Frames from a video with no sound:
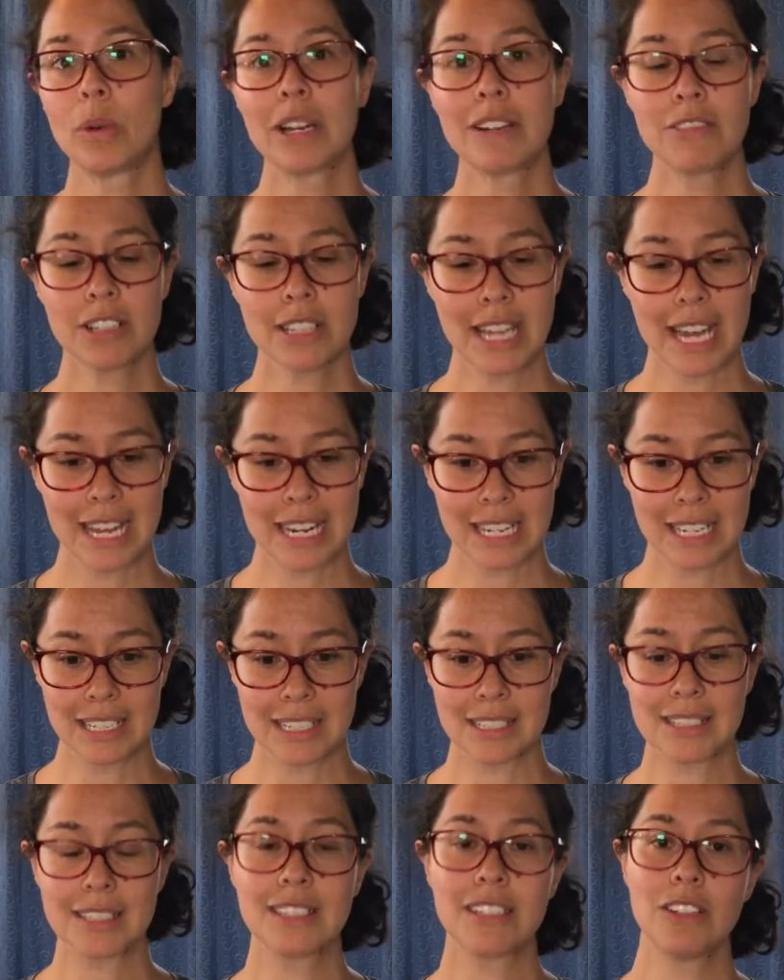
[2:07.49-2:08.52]
Whatever that
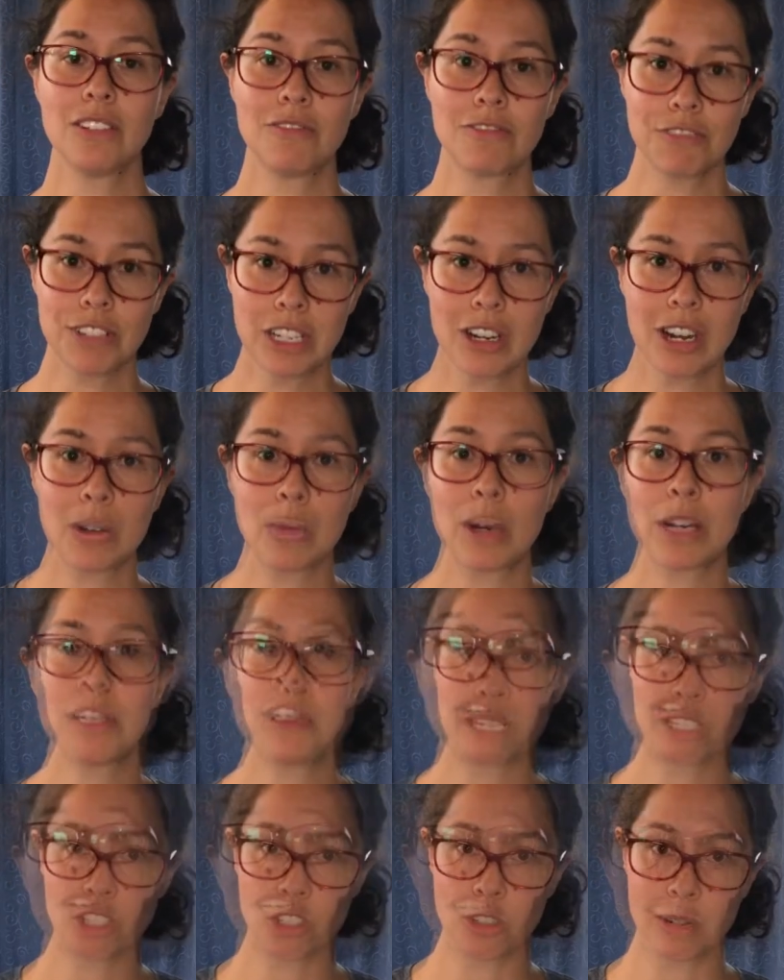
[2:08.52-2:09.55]
is, figure out
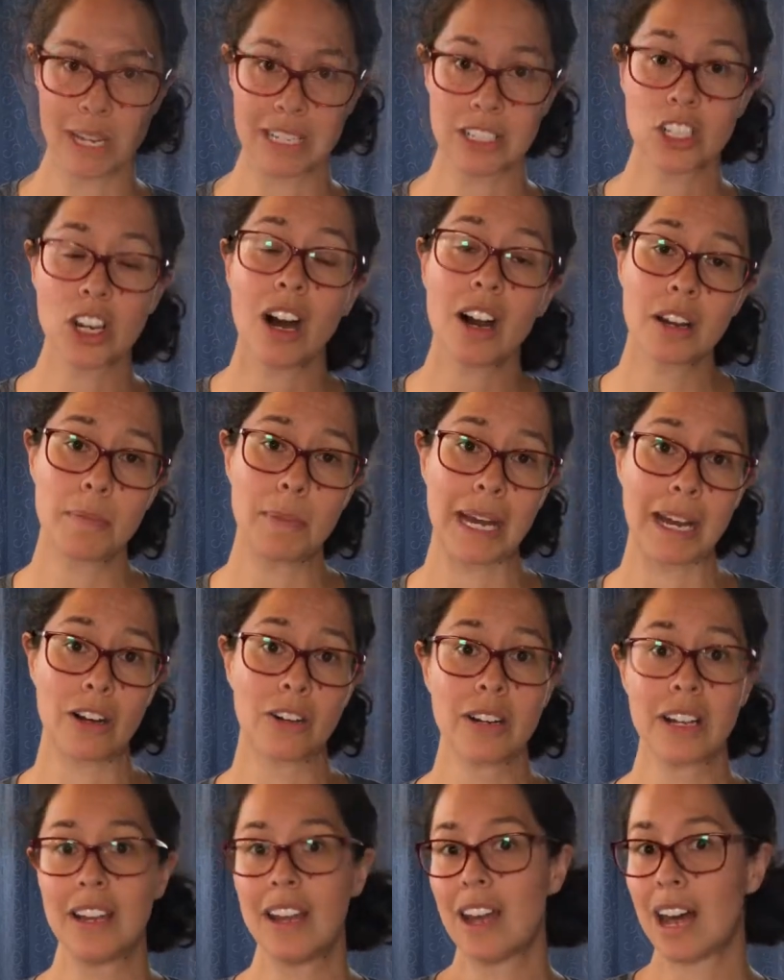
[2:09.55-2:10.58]
how much you can talk
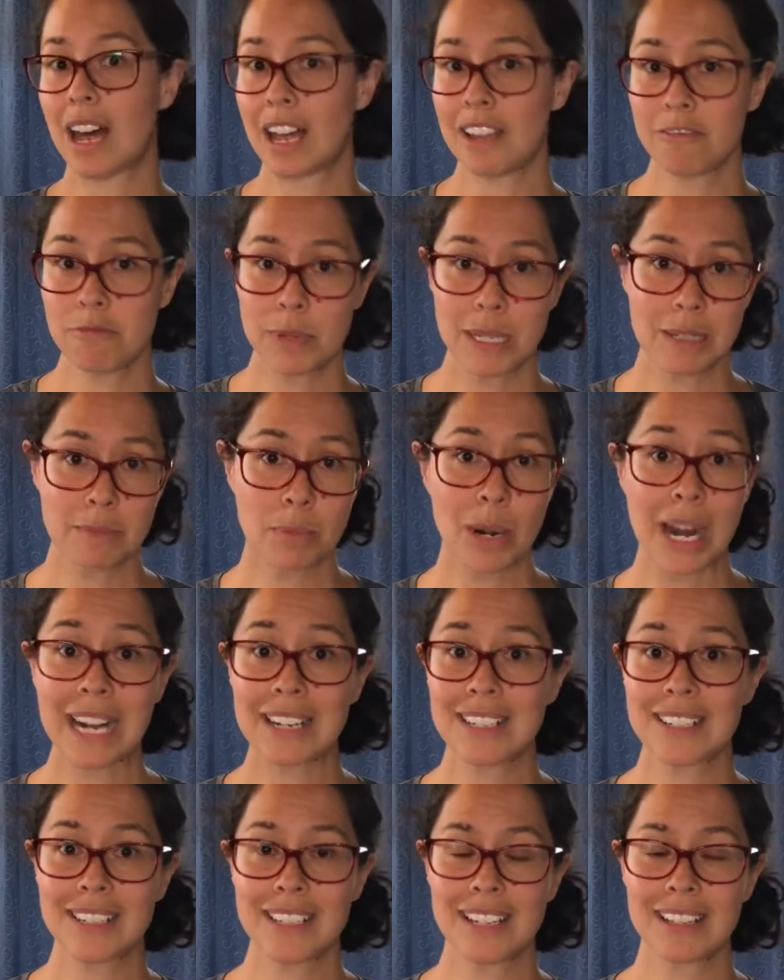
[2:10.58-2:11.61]
about. I've been
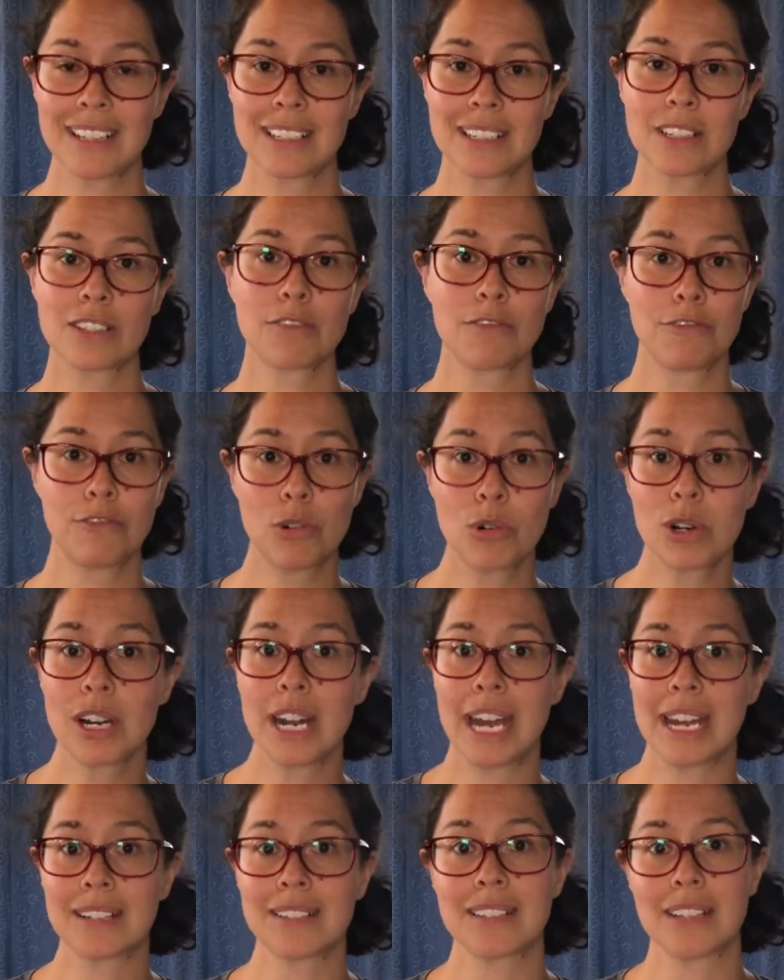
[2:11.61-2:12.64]
practicing this
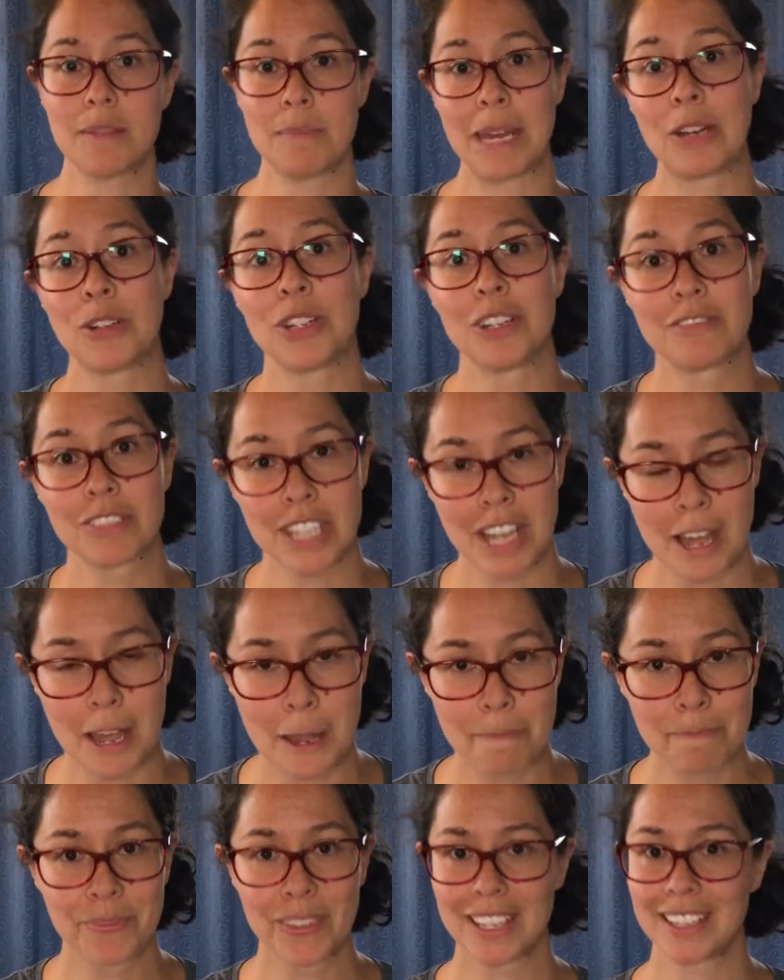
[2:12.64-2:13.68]
for X amount of
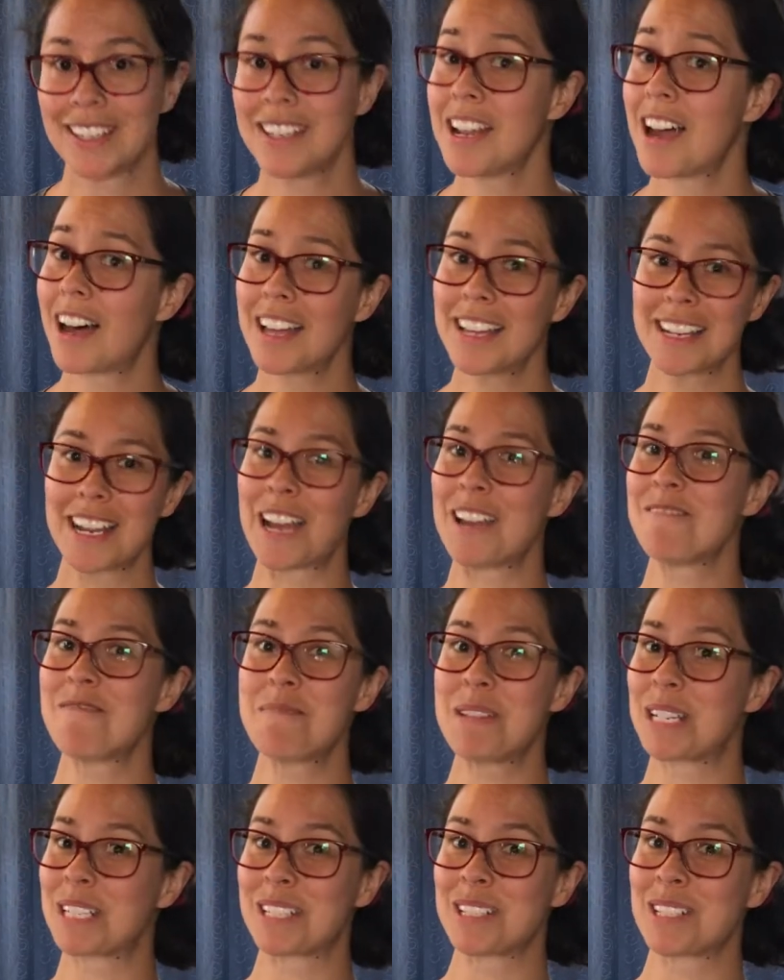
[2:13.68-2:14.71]
time. Not
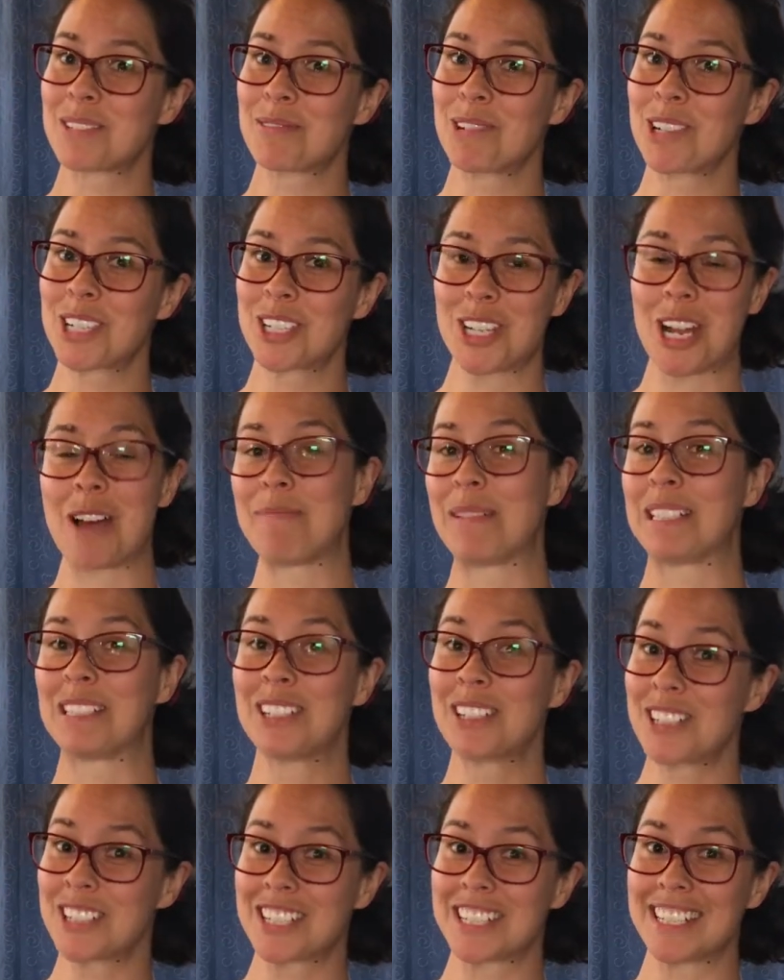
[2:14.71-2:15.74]
I've been to this workshop
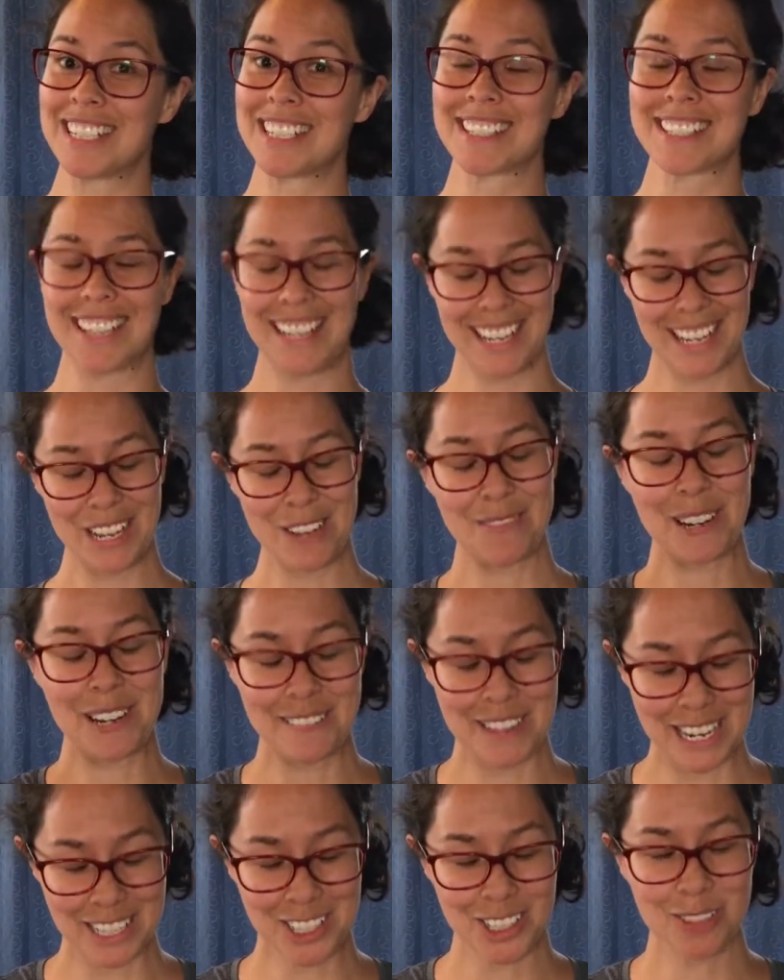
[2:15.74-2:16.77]
and learned this,
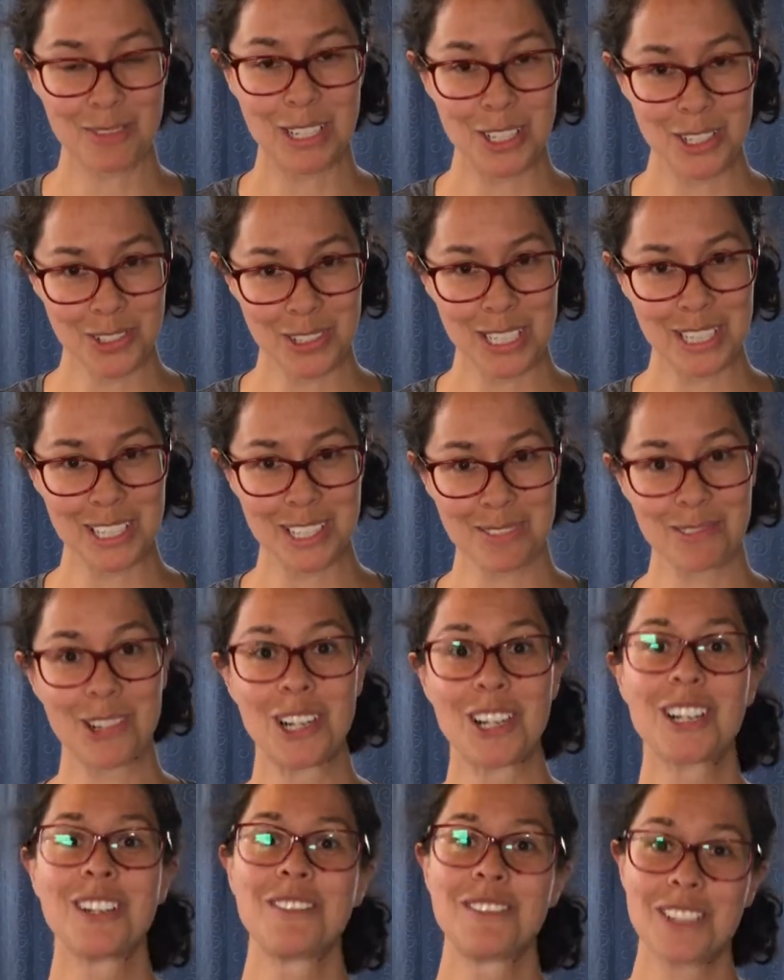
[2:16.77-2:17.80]
but I've actually been doing
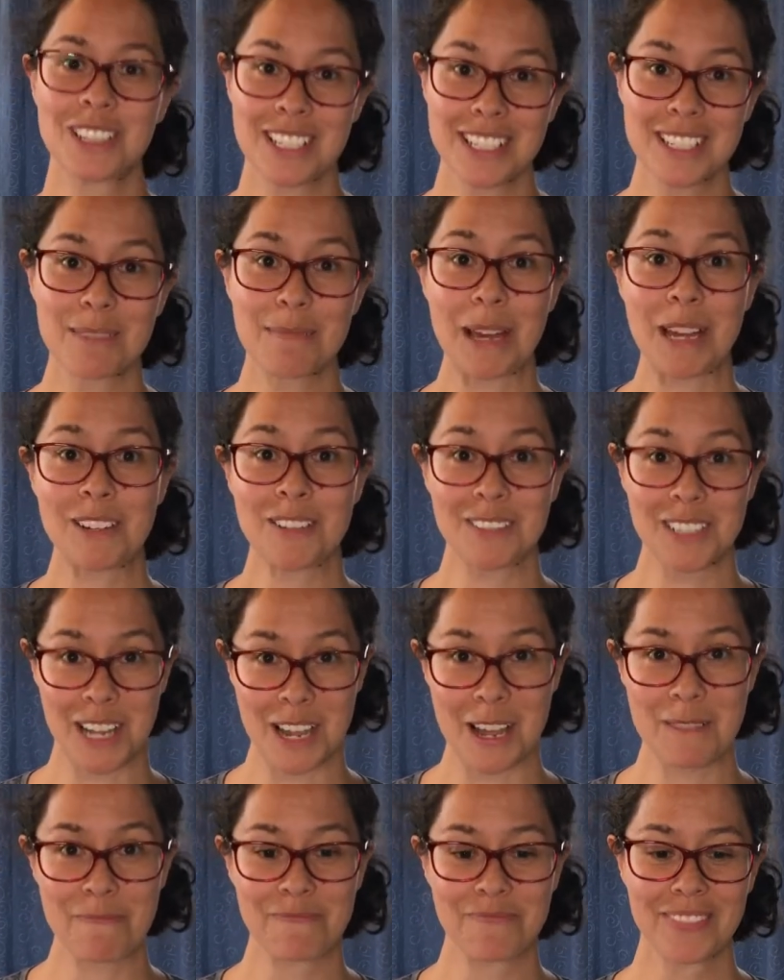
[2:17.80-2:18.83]
this work for this amount
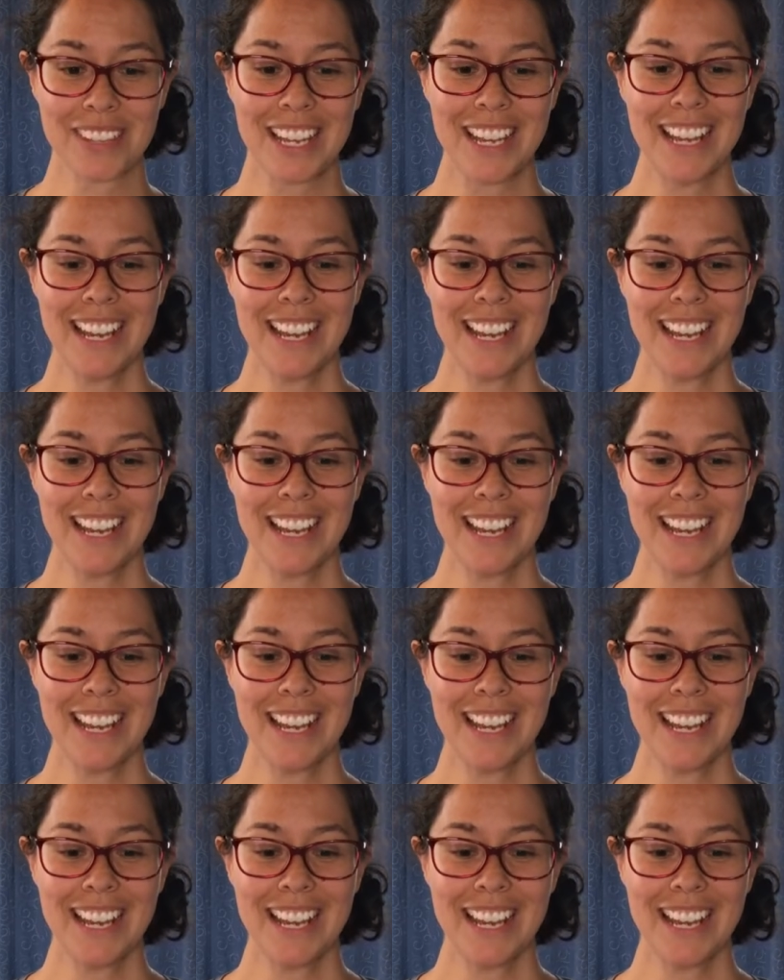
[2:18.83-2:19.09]
of time.